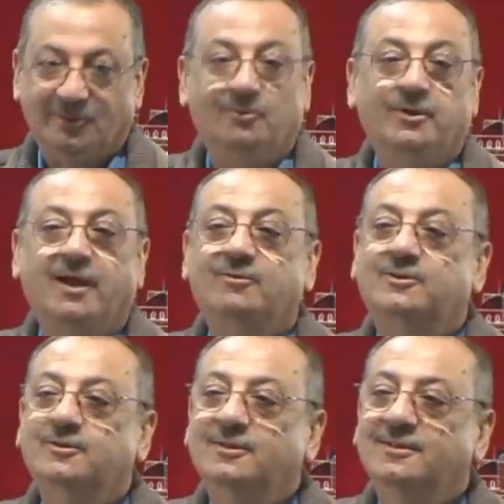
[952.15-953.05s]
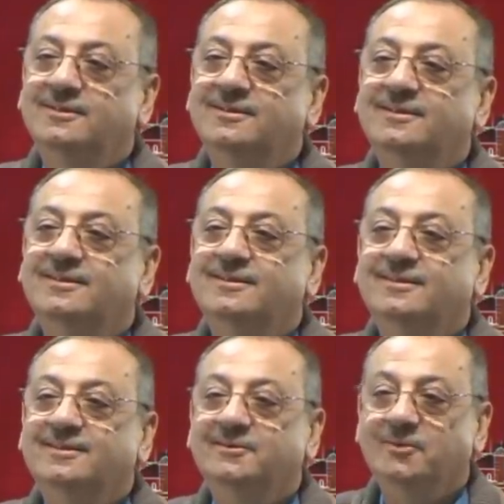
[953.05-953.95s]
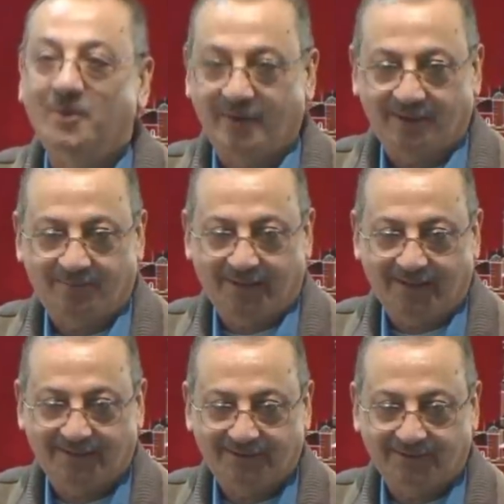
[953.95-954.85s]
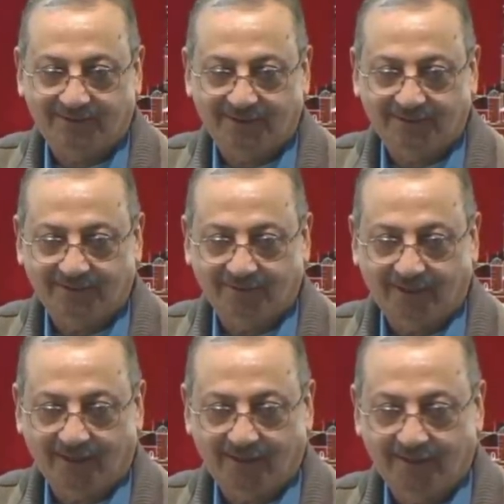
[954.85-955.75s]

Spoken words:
We have to know it, brothers and sisters. Okay?